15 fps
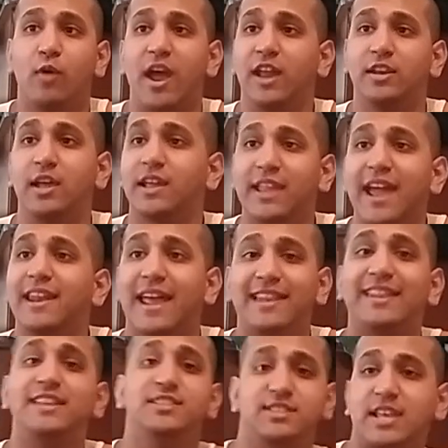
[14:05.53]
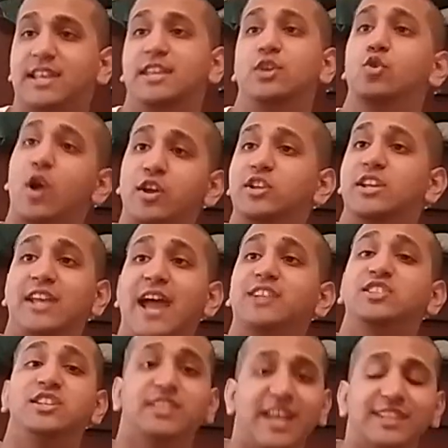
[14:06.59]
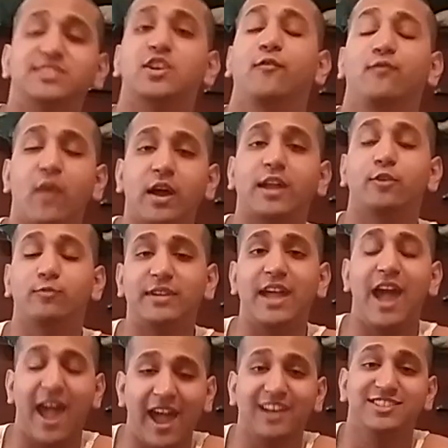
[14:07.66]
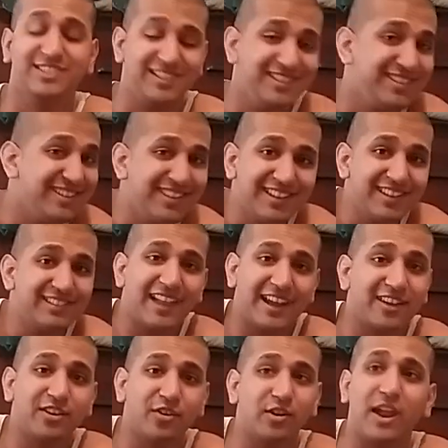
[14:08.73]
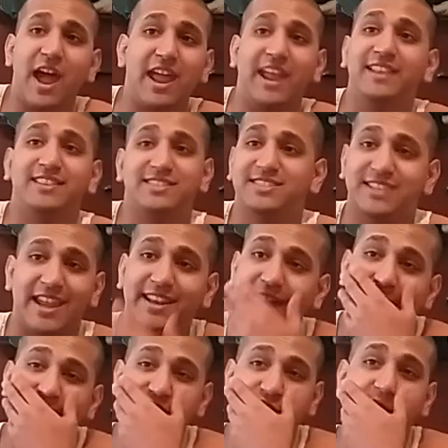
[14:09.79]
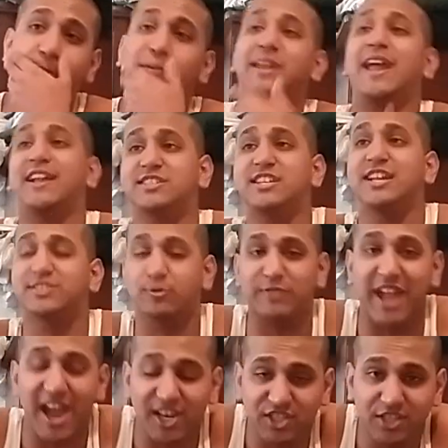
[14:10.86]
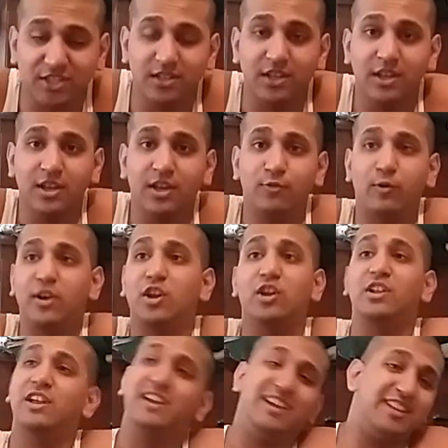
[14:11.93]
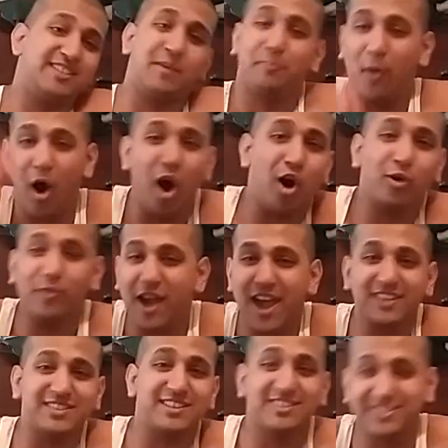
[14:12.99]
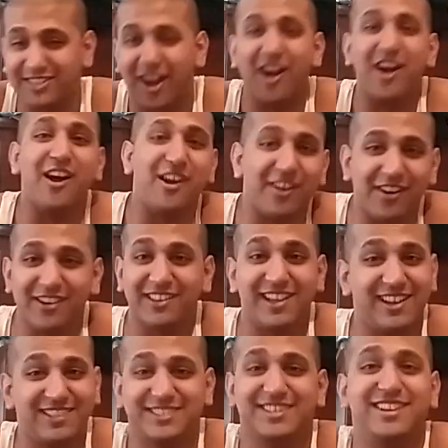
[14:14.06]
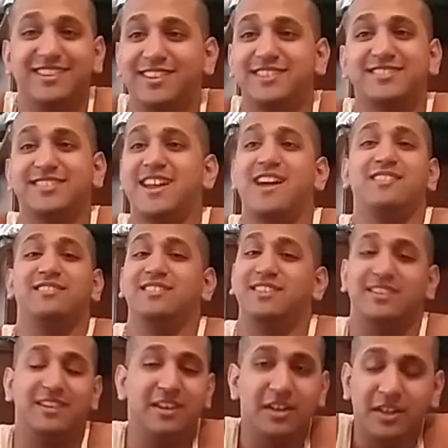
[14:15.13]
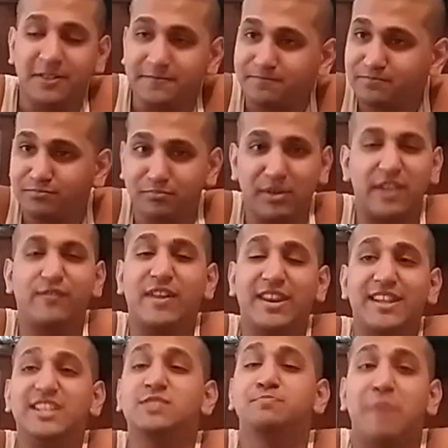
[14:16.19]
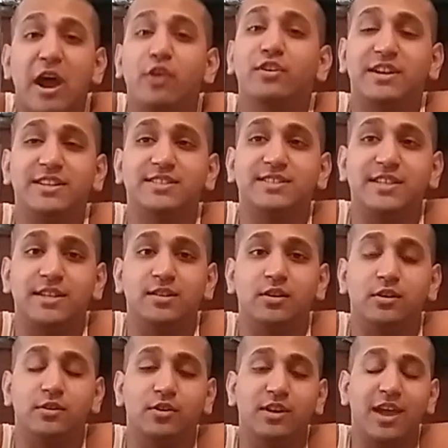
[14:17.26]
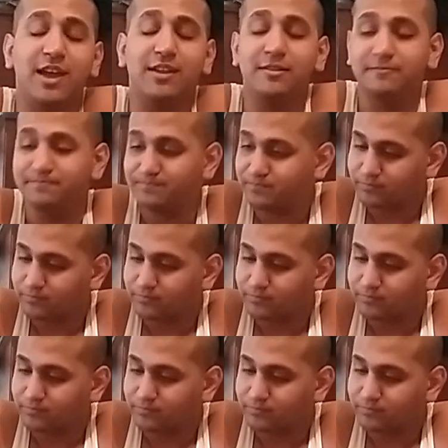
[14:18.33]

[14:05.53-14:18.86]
and again, at least, like, he actually gets a fucking reaction. Like, I hate to say that shit, but he actually gets a reaction. Well, he's a polarizing star, like Cena, sadly. But if anything, he's better than Cena, okay?